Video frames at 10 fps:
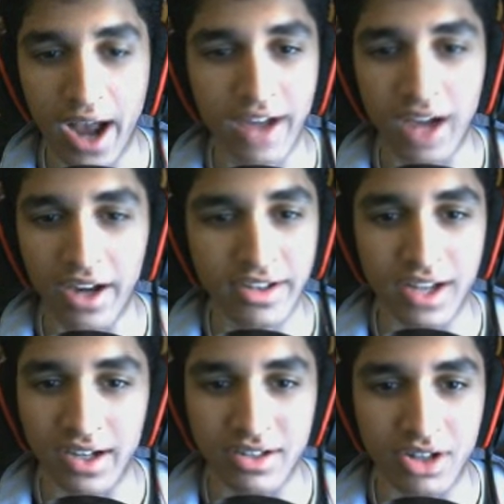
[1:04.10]
I don't. I don't
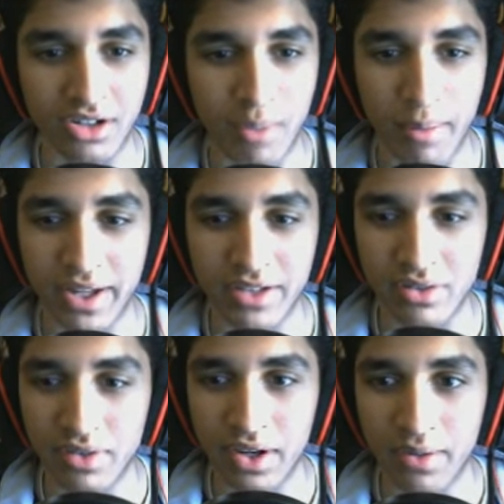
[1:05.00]
think I can touch my man's
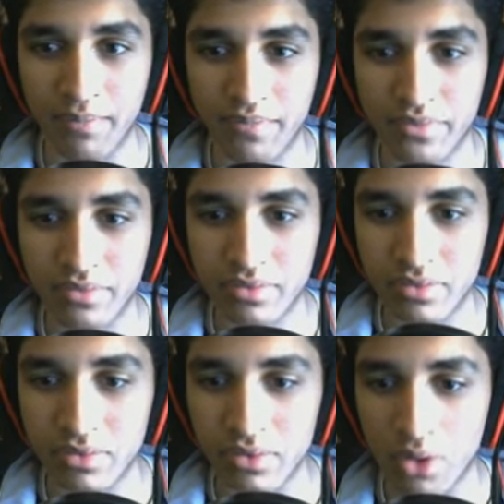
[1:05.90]
over there.
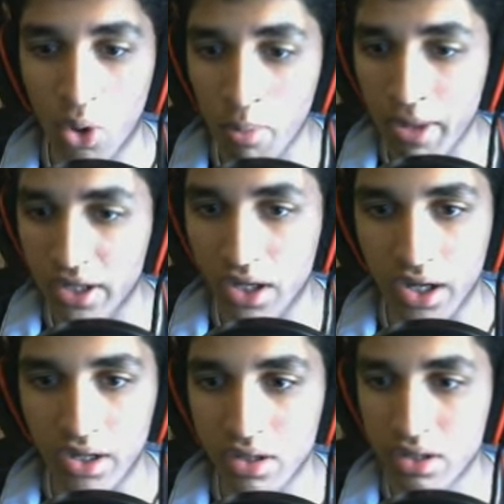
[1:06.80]
Oh my
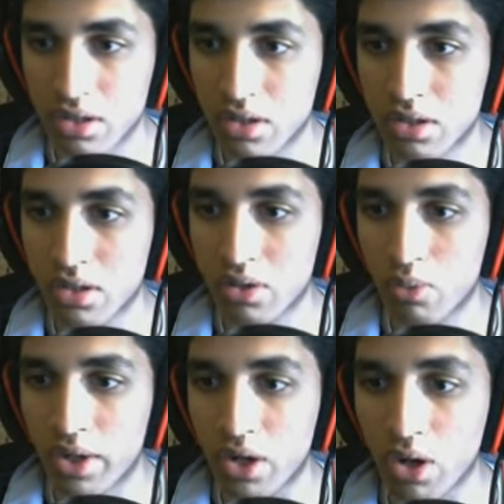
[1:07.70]
god.
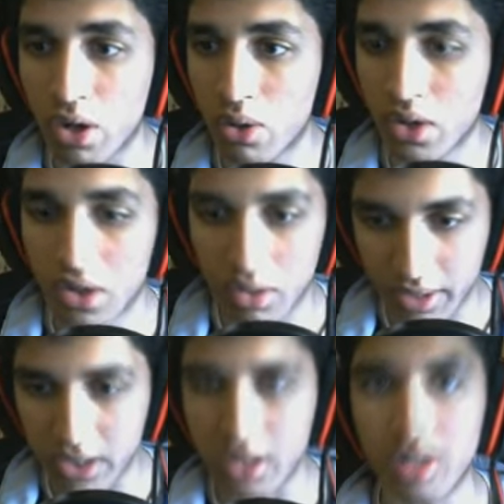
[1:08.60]
Wait. Oh. Oh
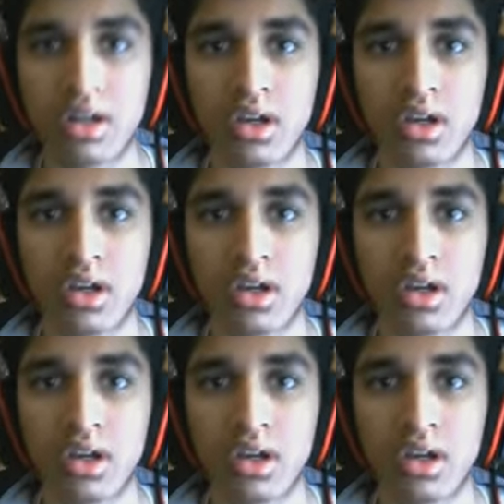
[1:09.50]
my god.